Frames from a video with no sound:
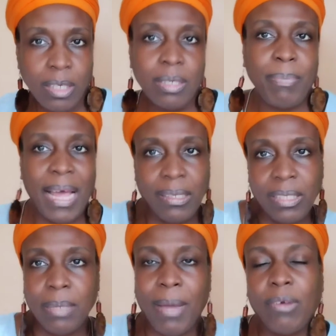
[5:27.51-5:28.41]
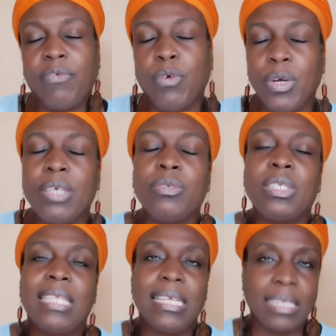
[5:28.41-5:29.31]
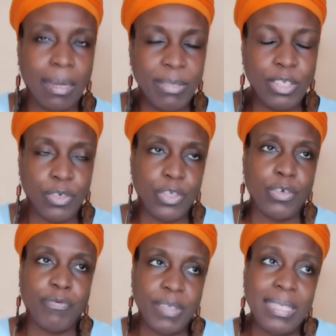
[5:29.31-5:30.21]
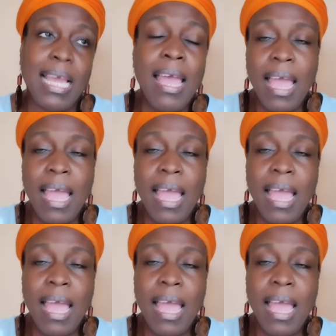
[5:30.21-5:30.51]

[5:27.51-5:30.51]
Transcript: good balanced amount of oils that's coming to the surface,